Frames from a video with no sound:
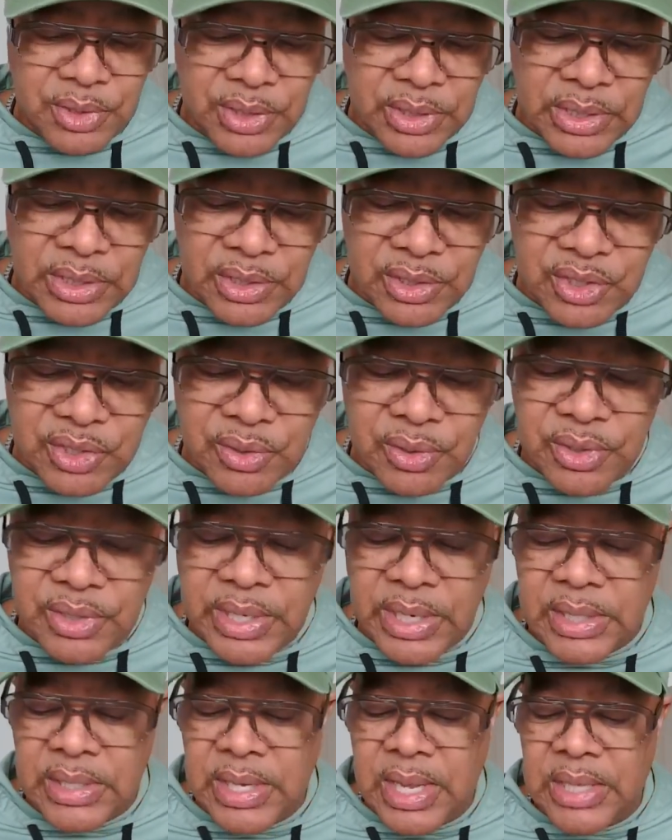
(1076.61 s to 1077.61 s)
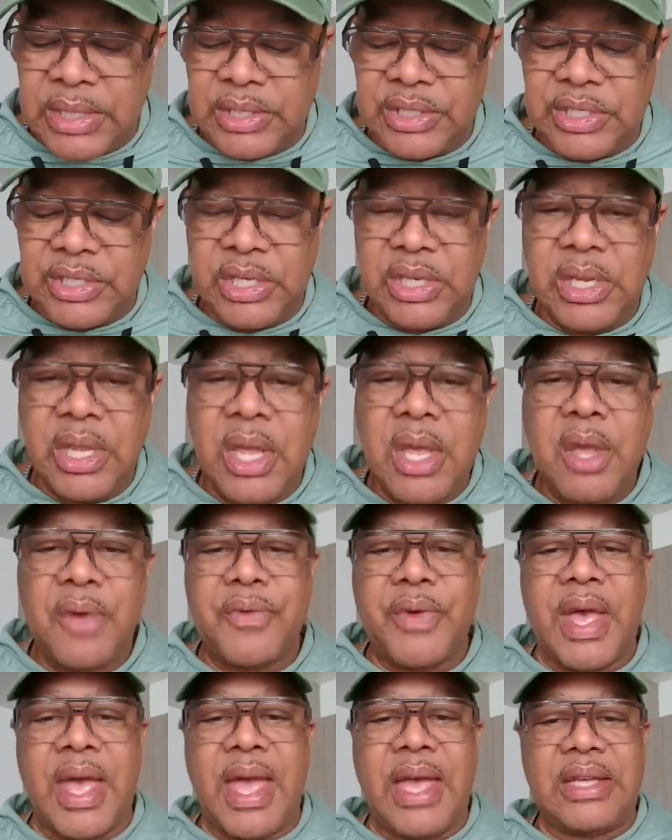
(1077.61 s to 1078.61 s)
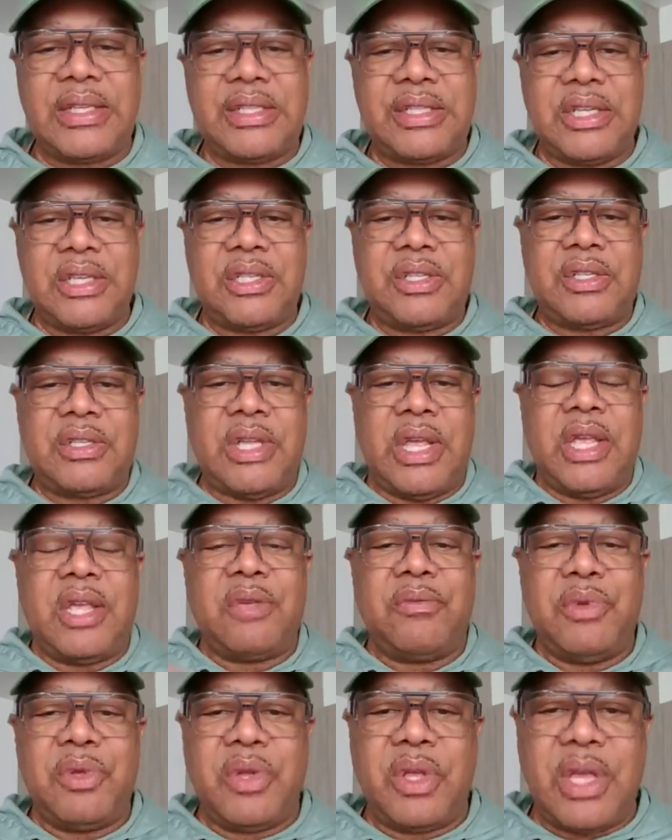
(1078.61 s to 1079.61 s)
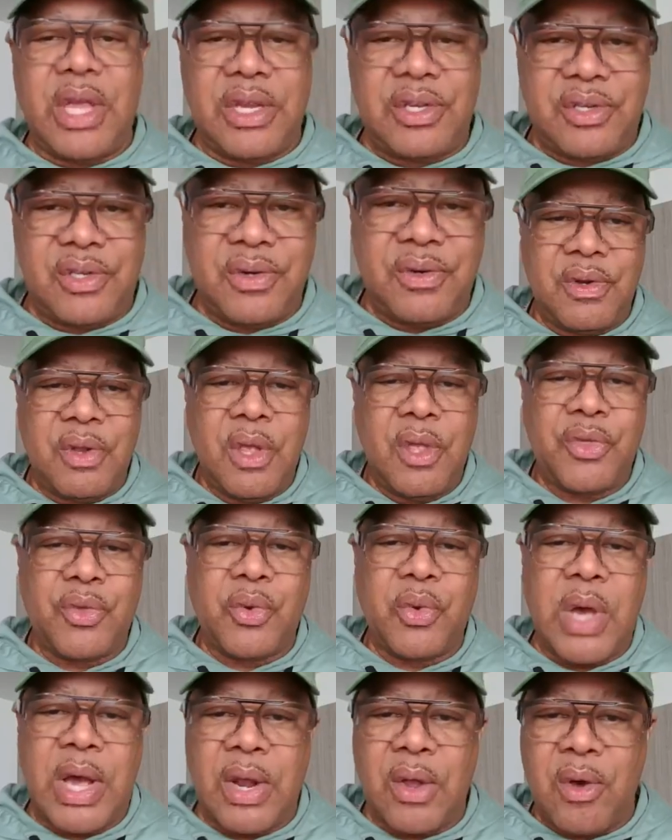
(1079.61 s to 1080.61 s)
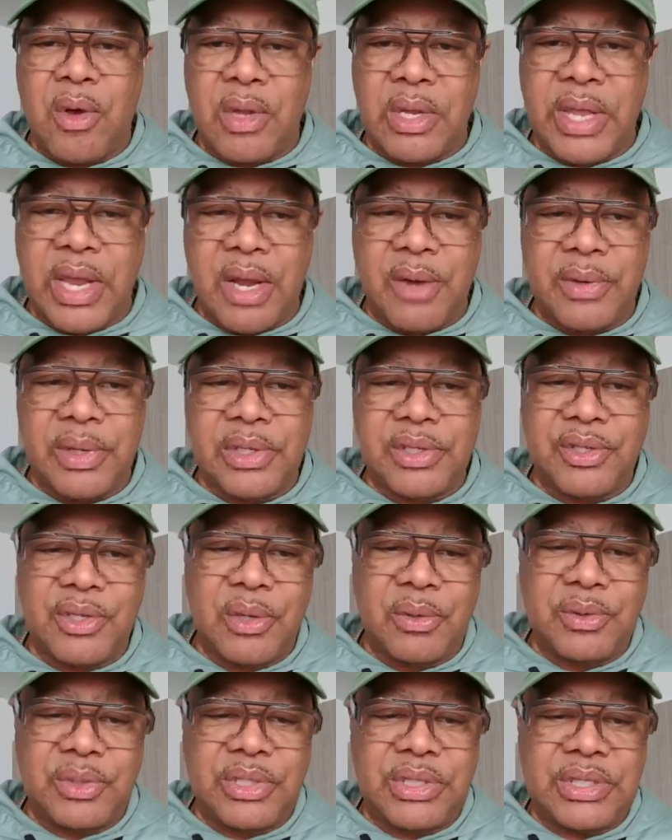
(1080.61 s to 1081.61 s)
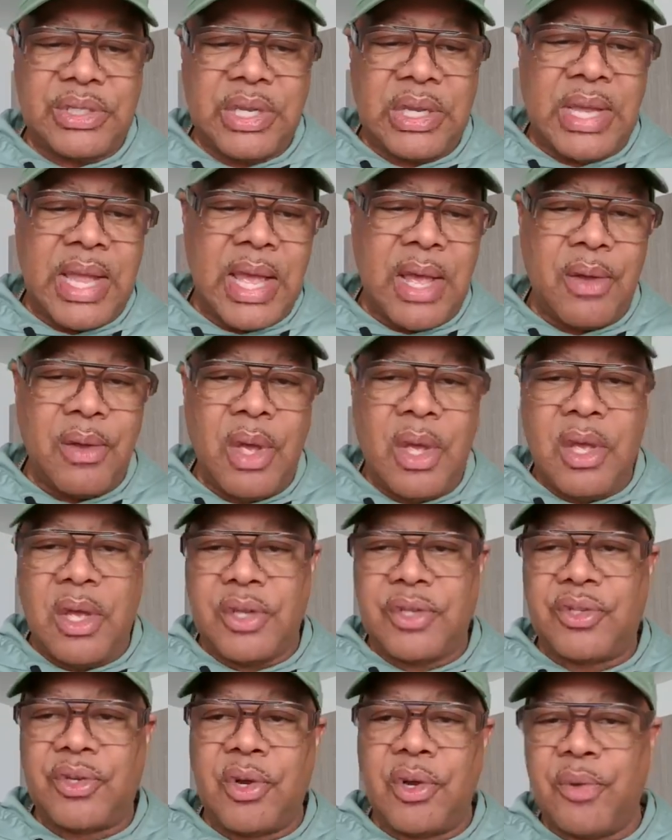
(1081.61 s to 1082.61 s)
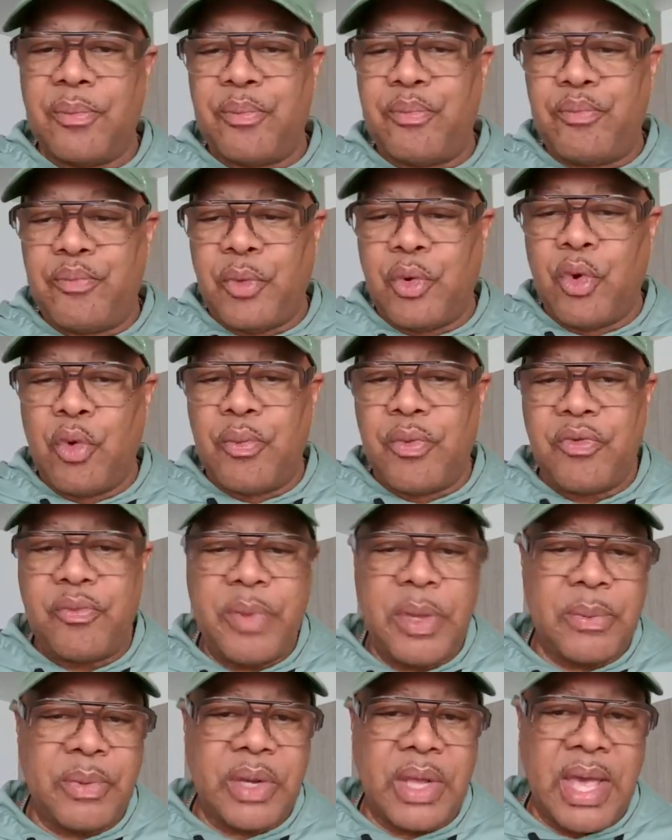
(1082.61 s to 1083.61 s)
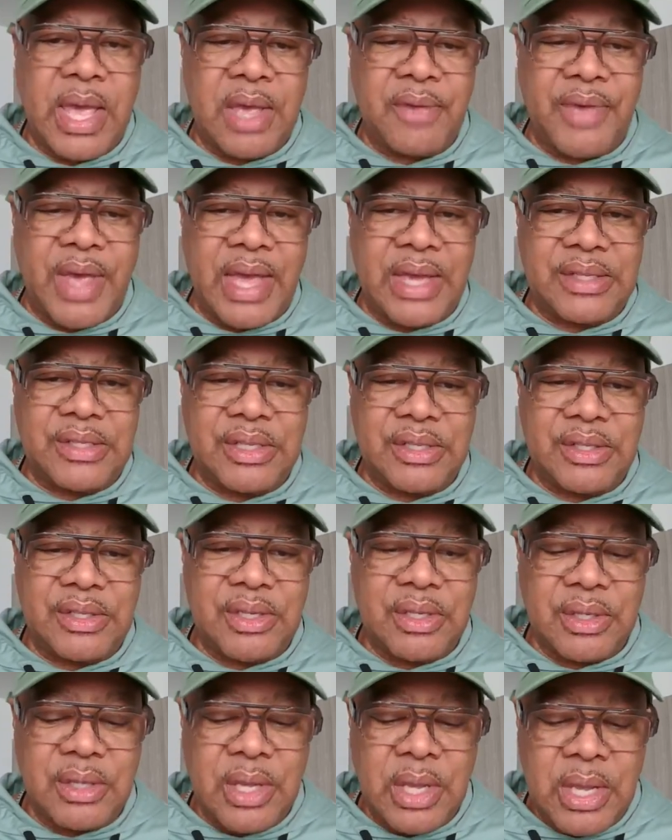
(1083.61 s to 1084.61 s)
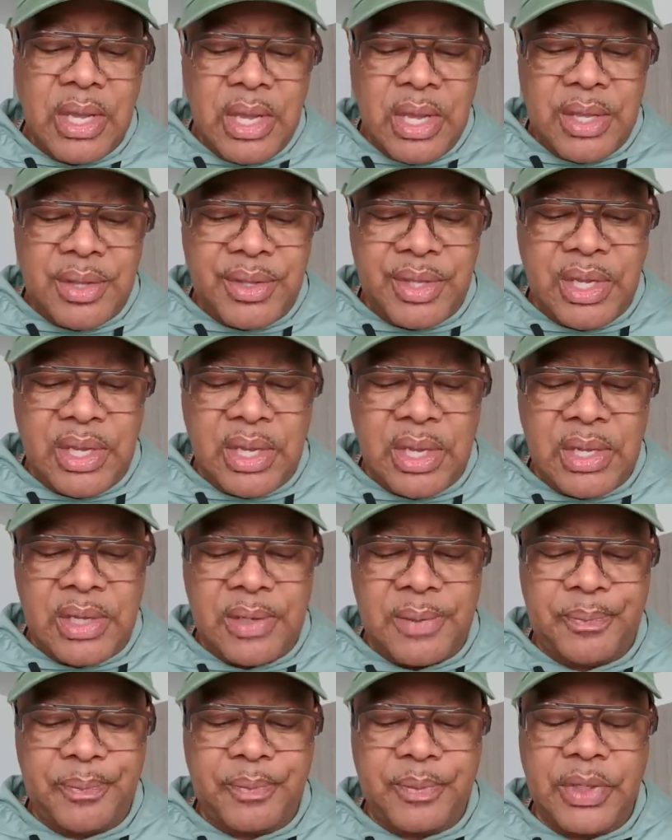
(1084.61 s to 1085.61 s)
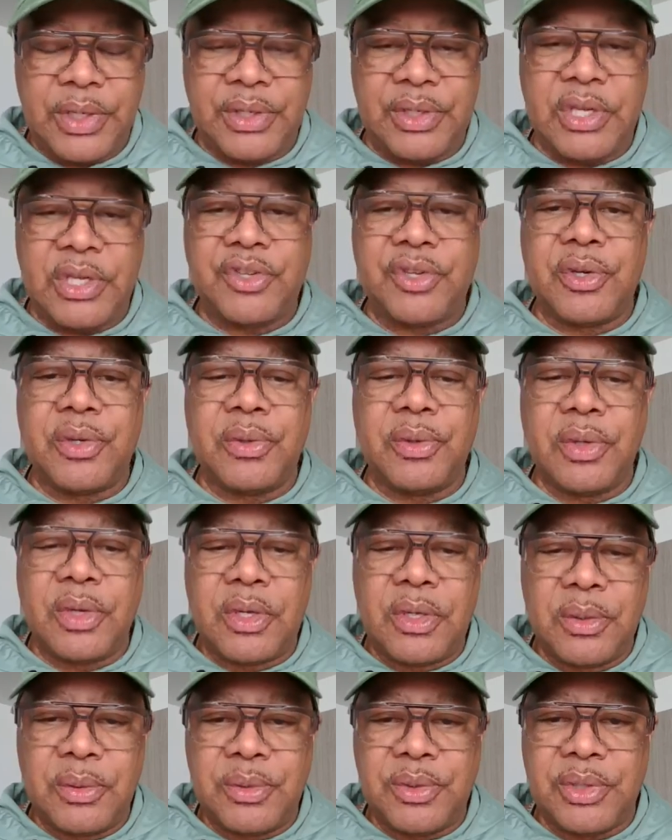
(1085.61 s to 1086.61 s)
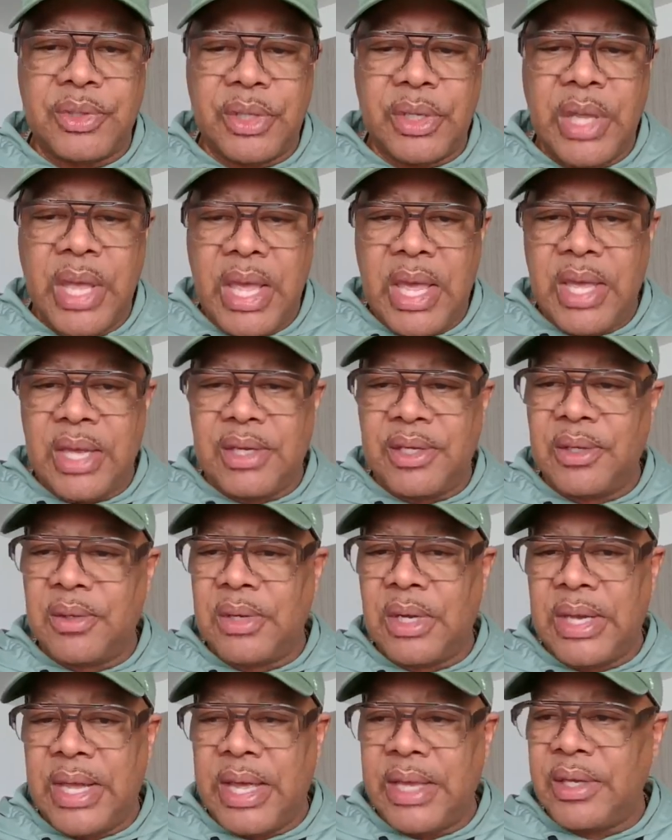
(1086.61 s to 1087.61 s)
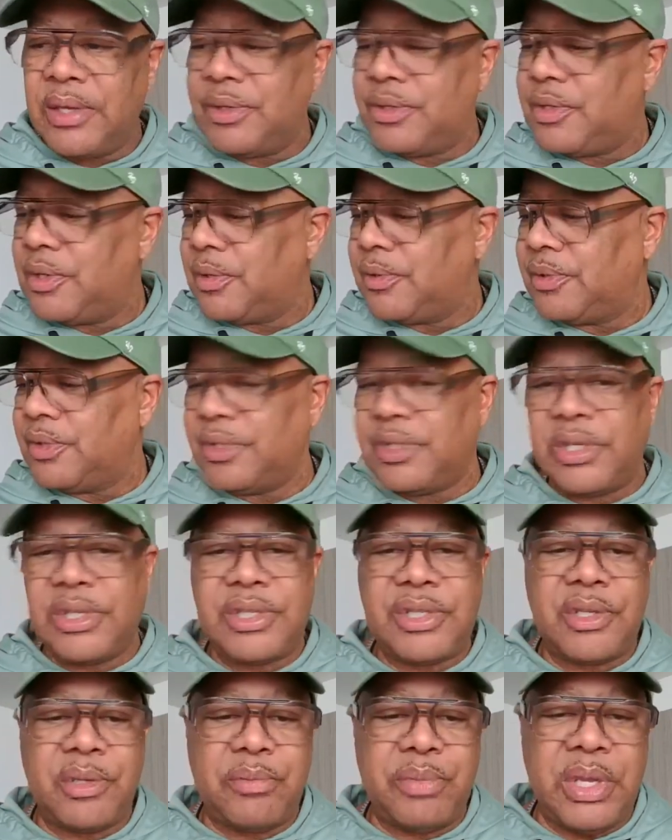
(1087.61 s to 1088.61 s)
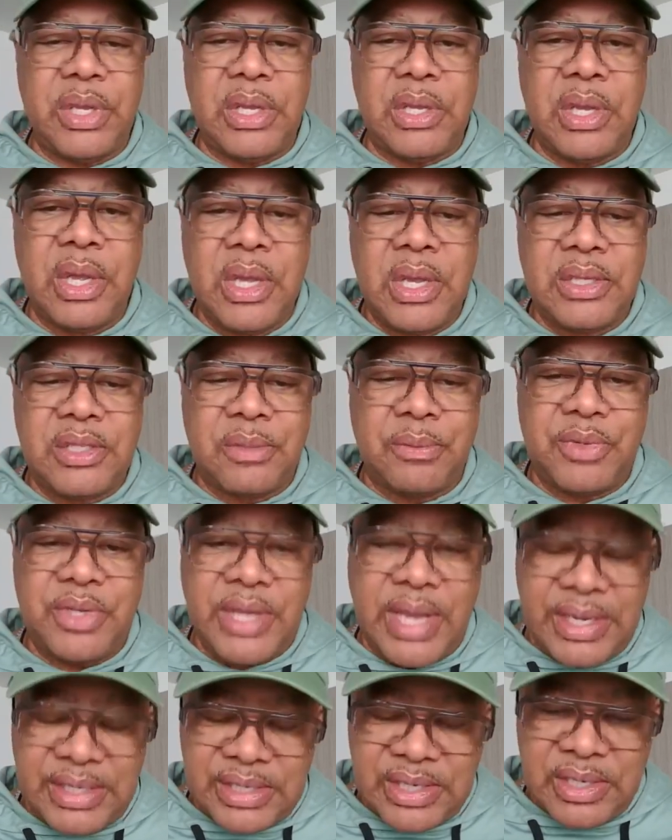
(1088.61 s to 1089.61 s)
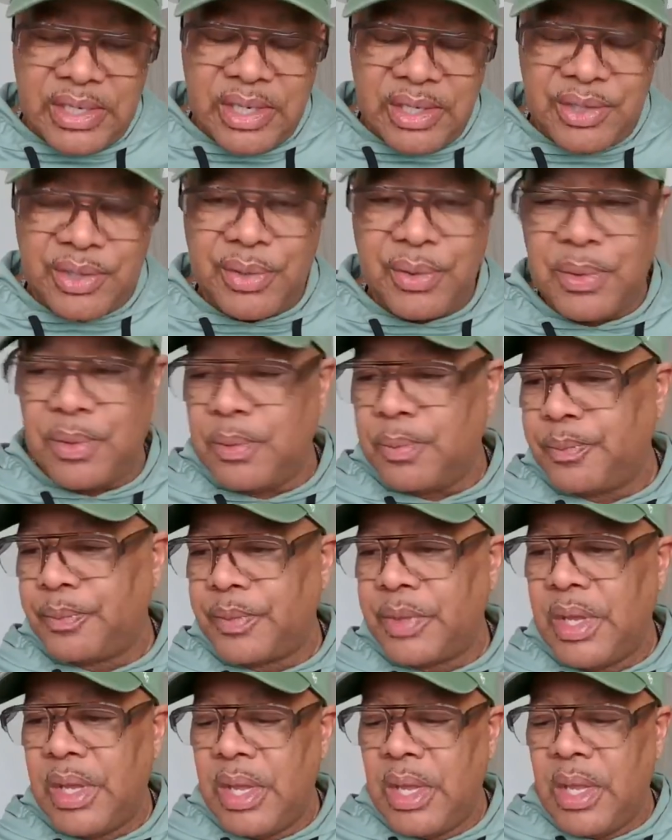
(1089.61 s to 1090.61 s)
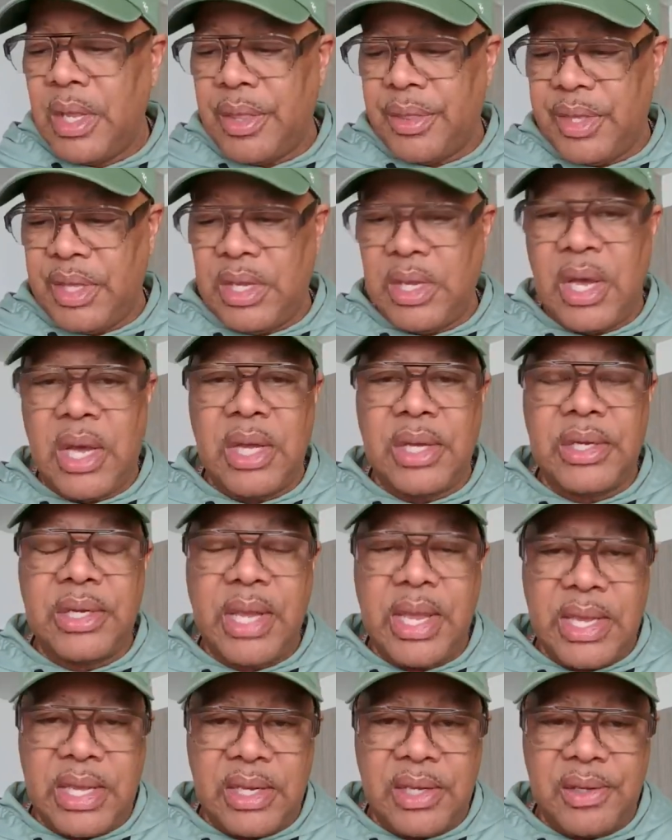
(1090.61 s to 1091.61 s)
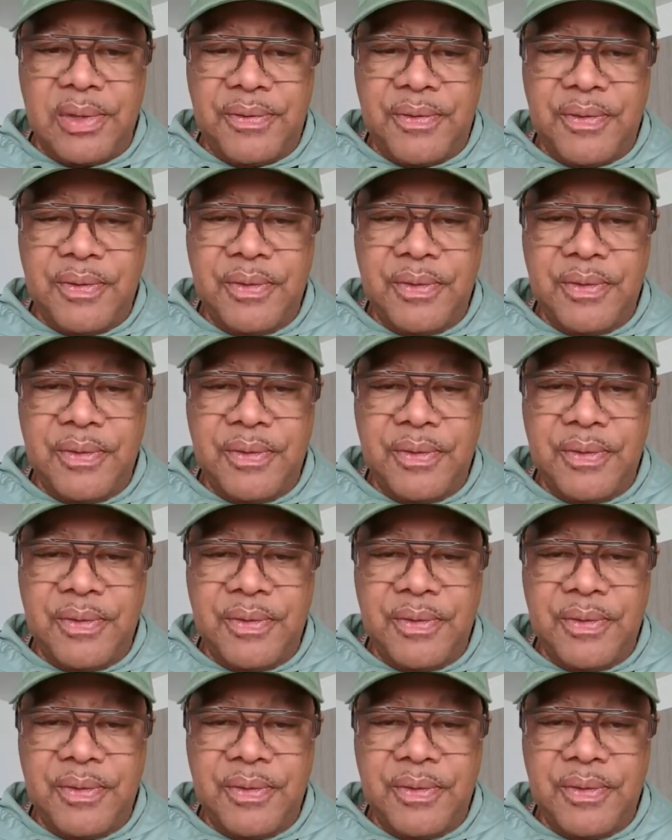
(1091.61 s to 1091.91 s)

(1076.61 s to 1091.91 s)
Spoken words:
Ensure technology for access and communication throughout all areas. Don't just allow a certain group of people to have access to the digital inclusion, and don't allow your children just to be subjected to the negative